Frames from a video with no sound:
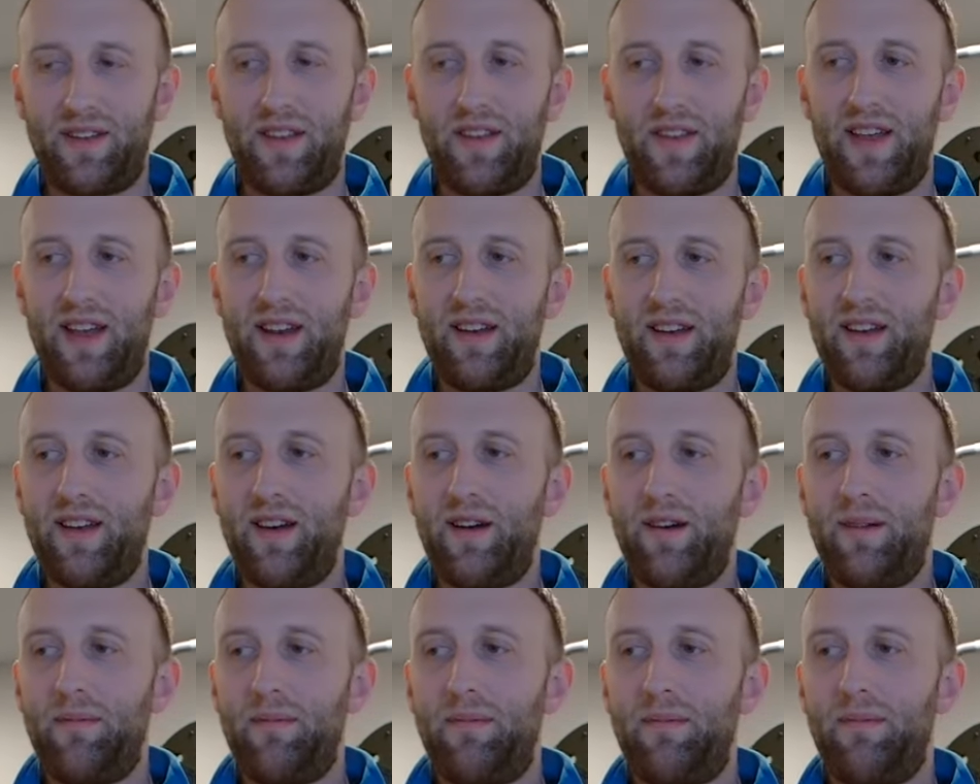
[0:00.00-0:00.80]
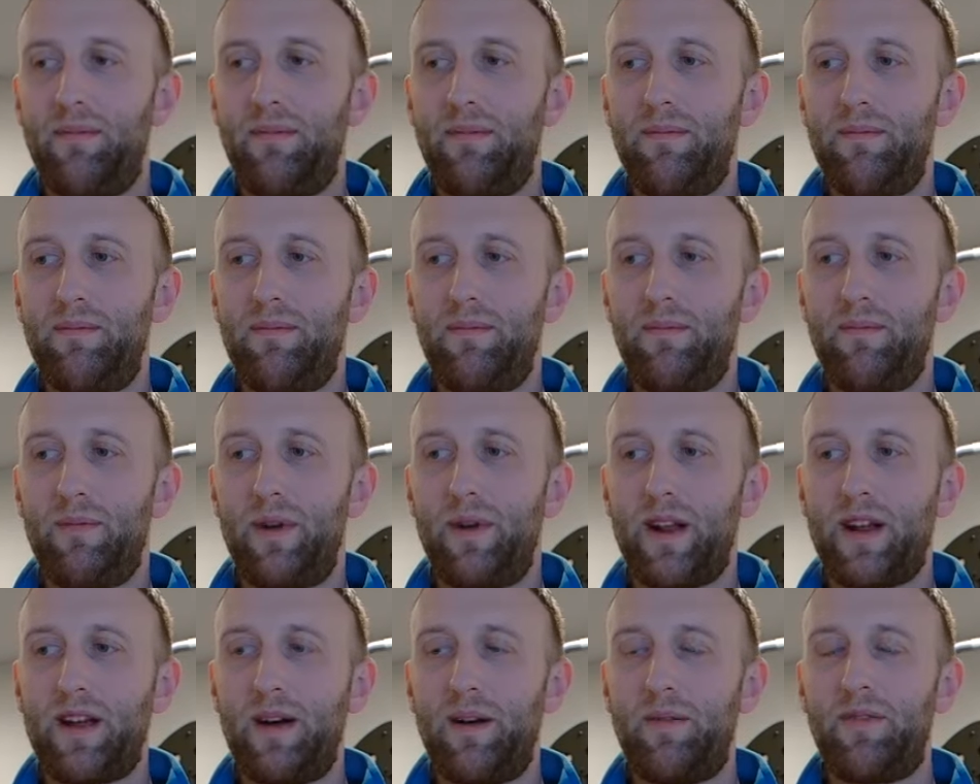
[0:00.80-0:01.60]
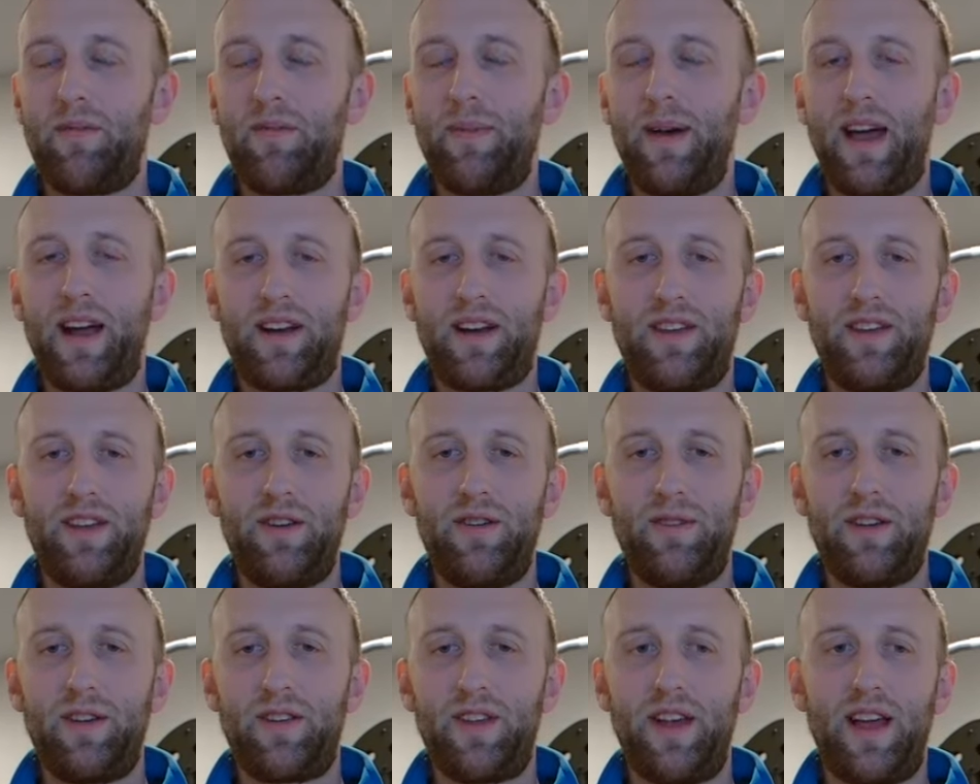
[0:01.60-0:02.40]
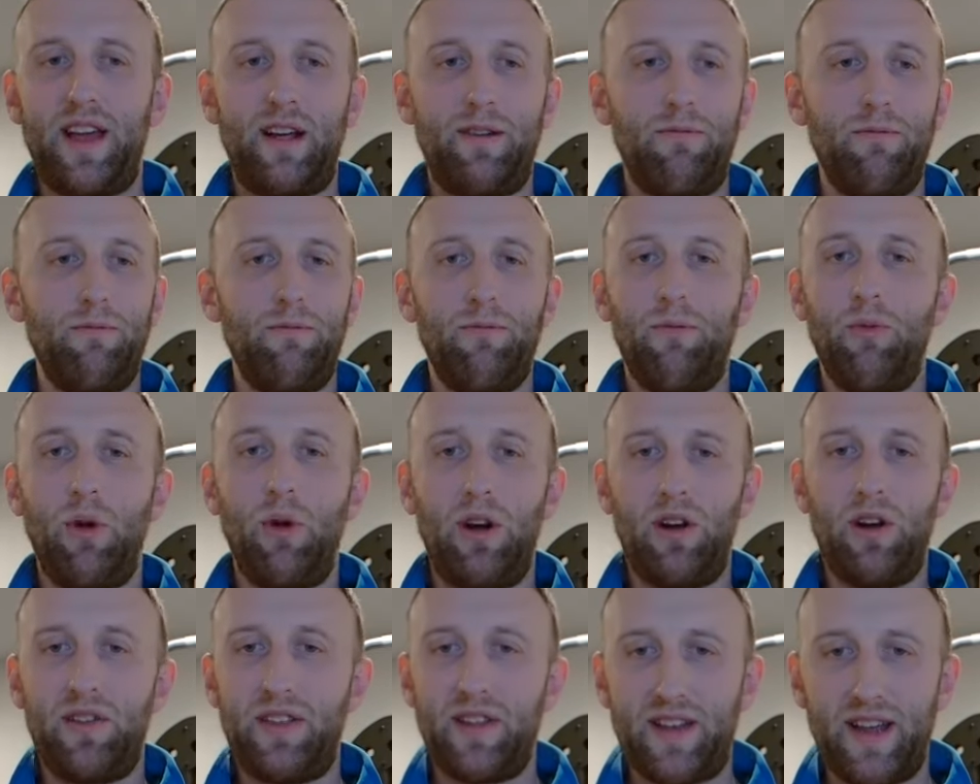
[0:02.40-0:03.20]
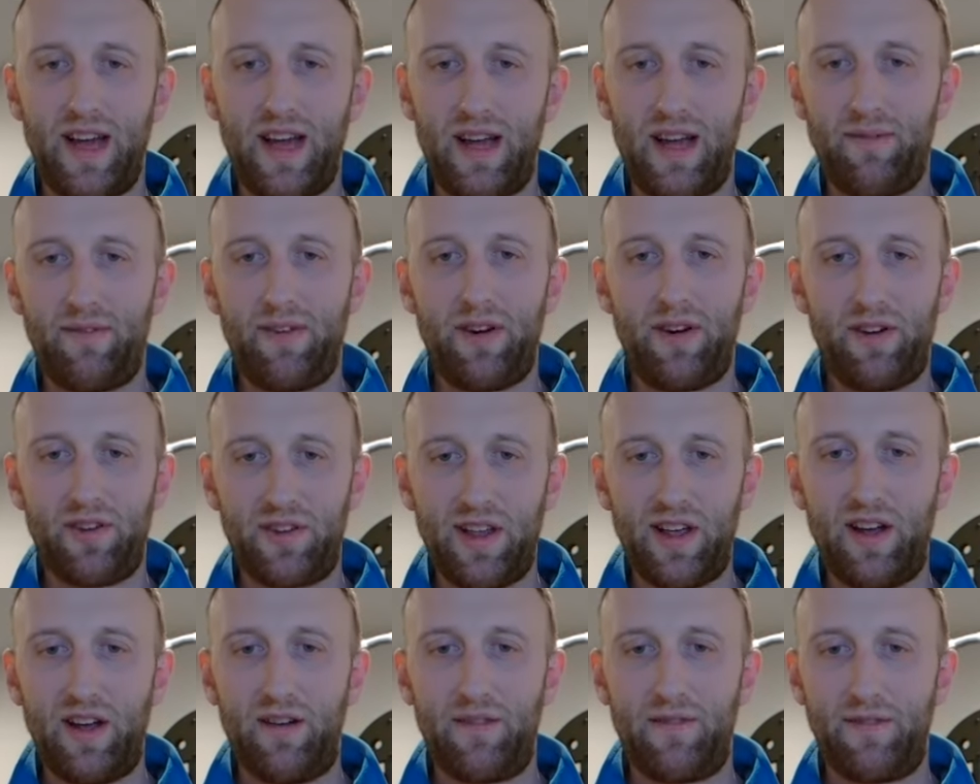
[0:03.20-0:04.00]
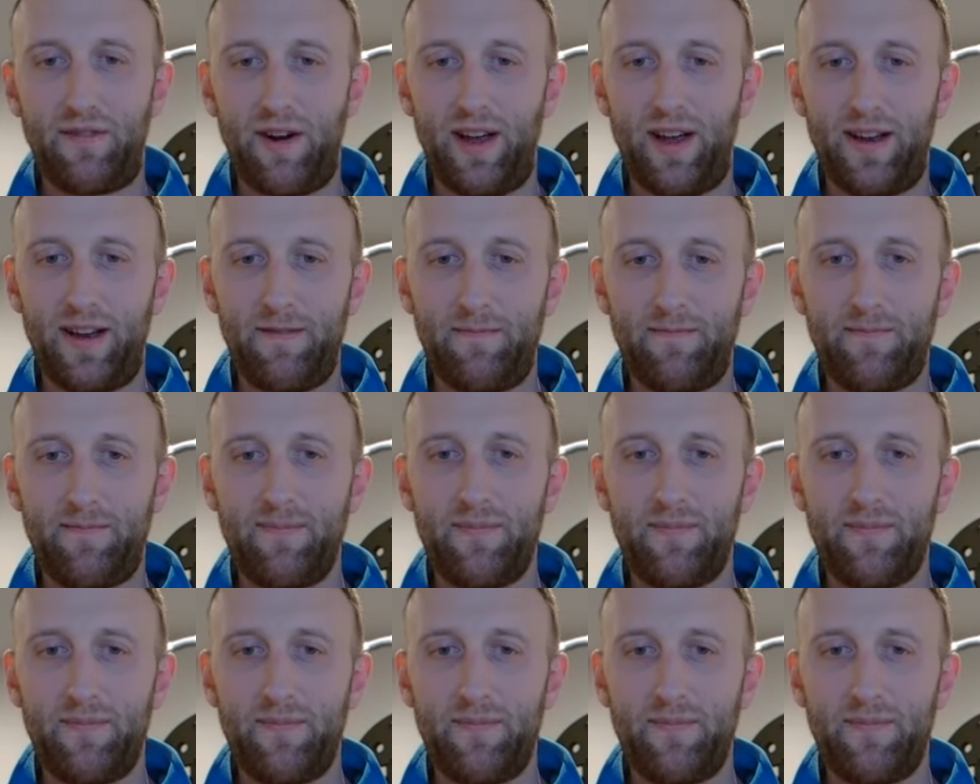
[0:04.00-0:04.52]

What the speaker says: And then when it comes back to you, it's like, where's the time for yourself, right?